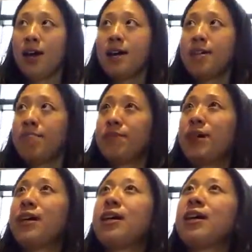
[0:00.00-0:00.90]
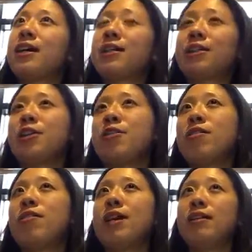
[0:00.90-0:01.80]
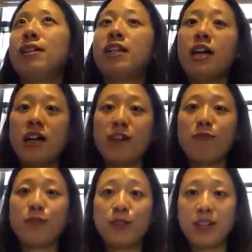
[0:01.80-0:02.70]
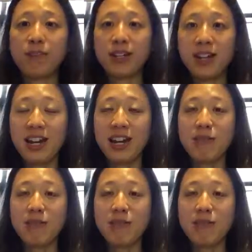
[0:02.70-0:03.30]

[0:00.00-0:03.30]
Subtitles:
I love putting money